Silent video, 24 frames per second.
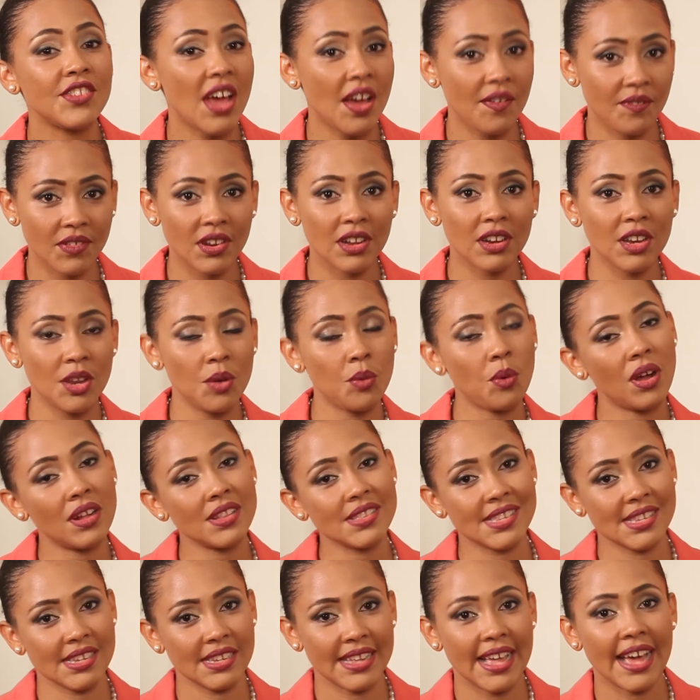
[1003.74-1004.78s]
definitely
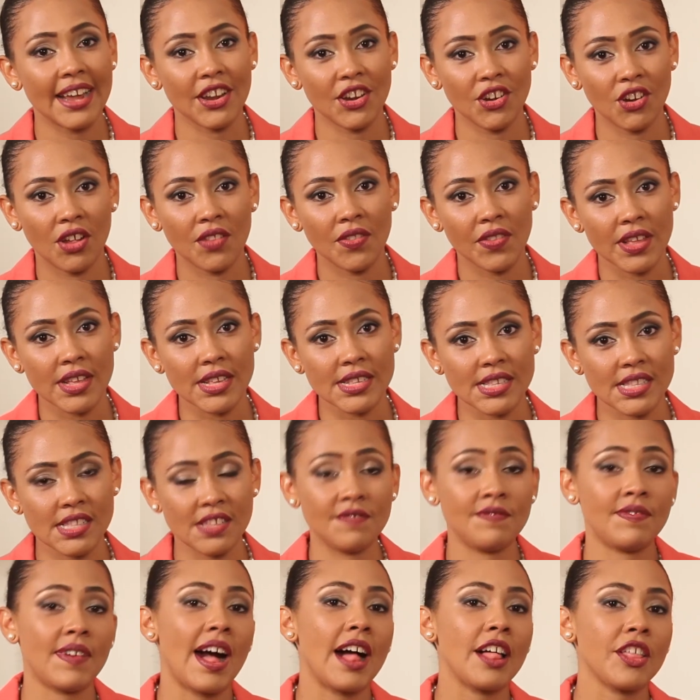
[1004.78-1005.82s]
want to get in on this.
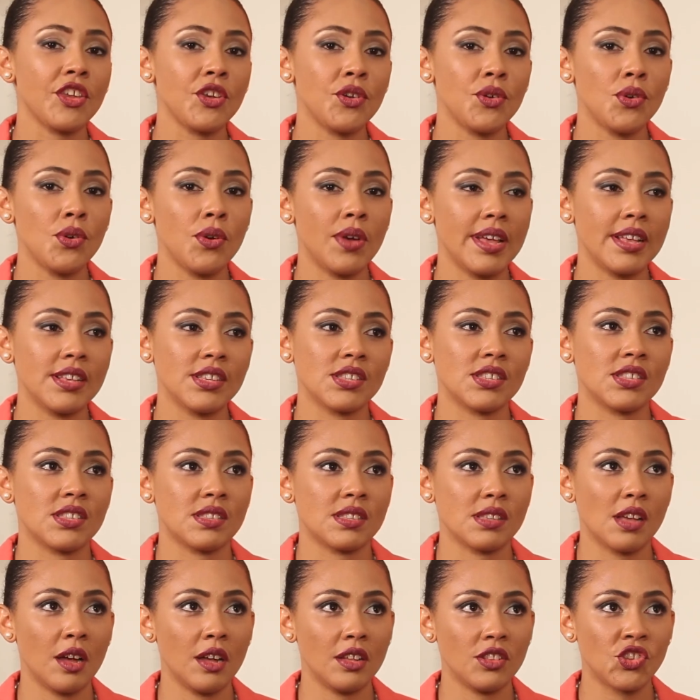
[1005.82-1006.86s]
The value is
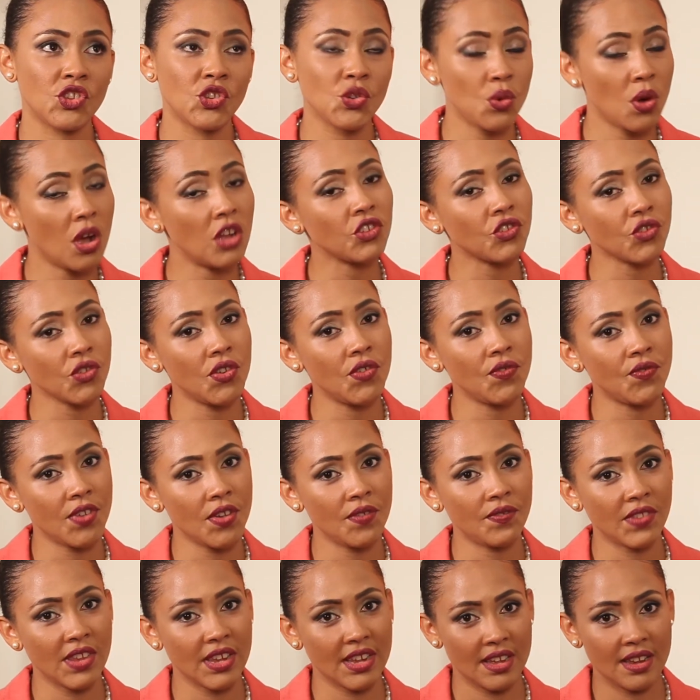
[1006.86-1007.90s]

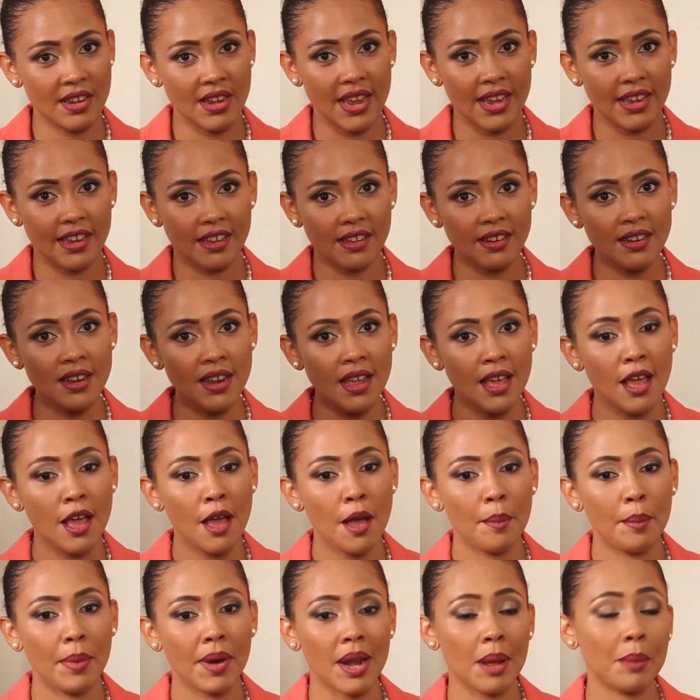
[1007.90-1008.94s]
250 Canadian,
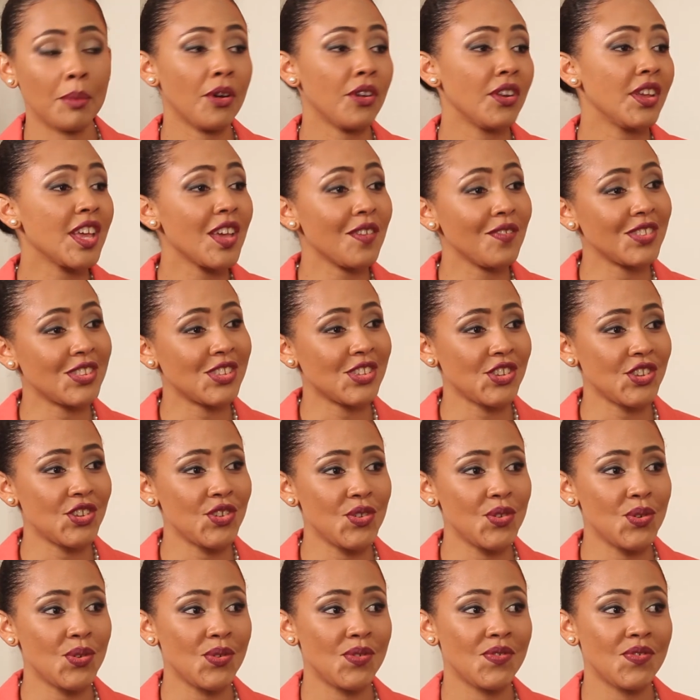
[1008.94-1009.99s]
but I'm going to give it to
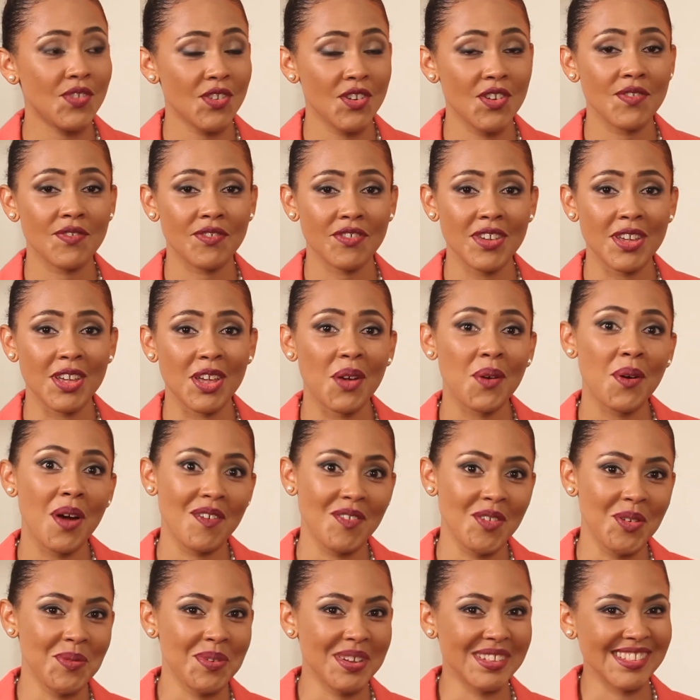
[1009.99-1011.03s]
you for free,
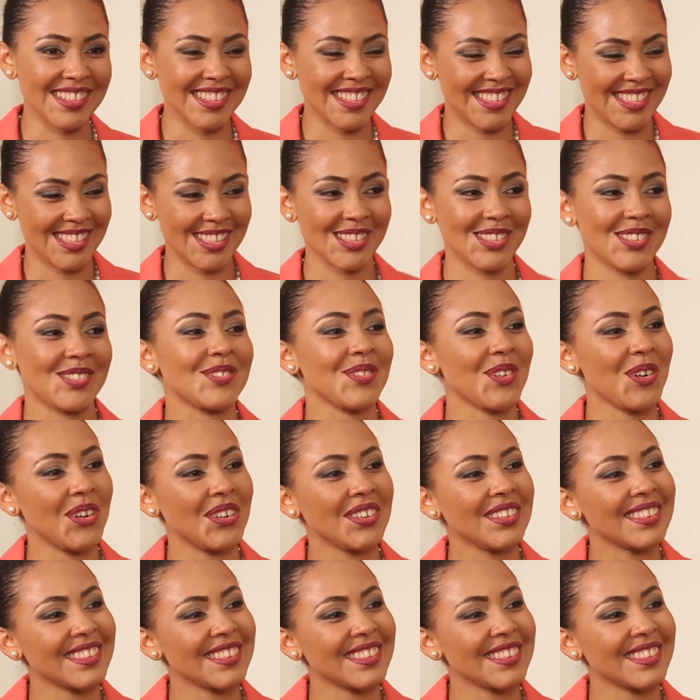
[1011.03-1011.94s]
whoever wins this draw.